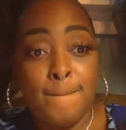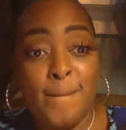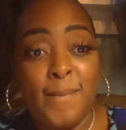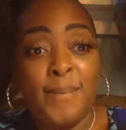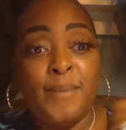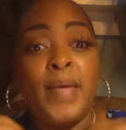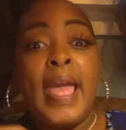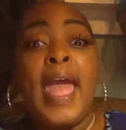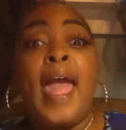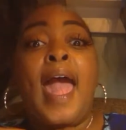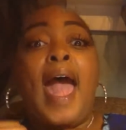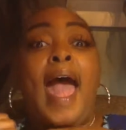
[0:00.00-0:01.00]
mm,
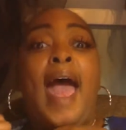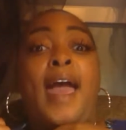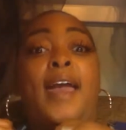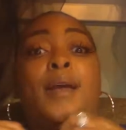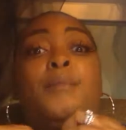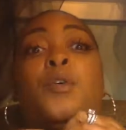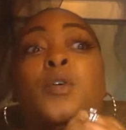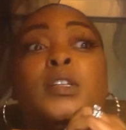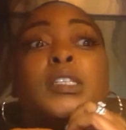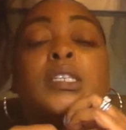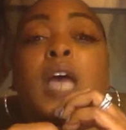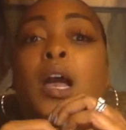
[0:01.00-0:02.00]
I am going
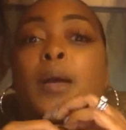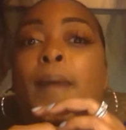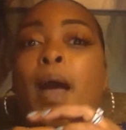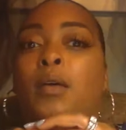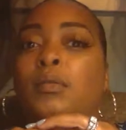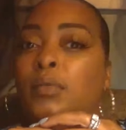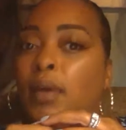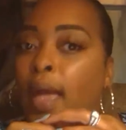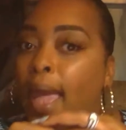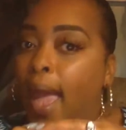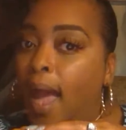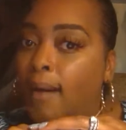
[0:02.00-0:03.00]
to talk about
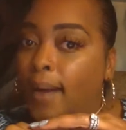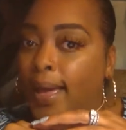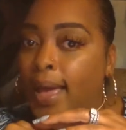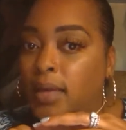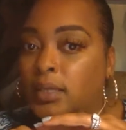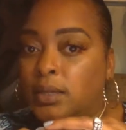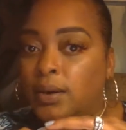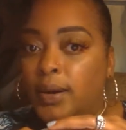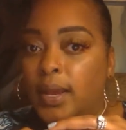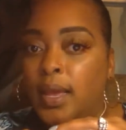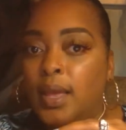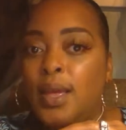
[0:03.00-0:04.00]
how I got
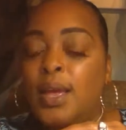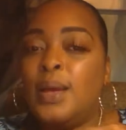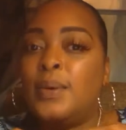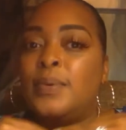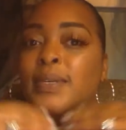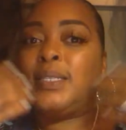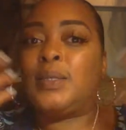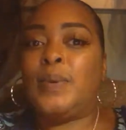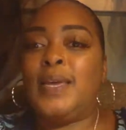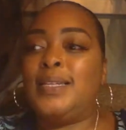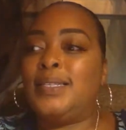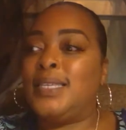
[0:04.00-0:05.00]
started with
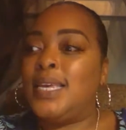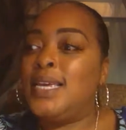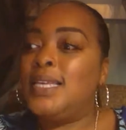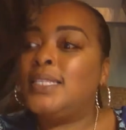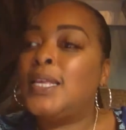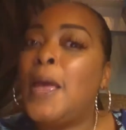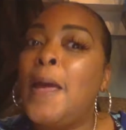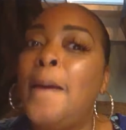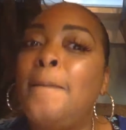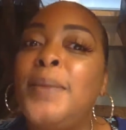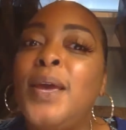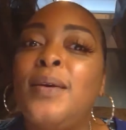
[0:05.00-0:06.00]
Sweet Tea's
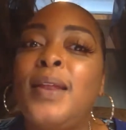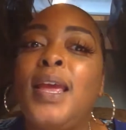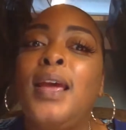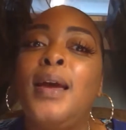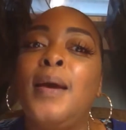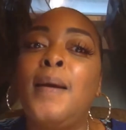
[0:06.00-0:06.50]
Beauty.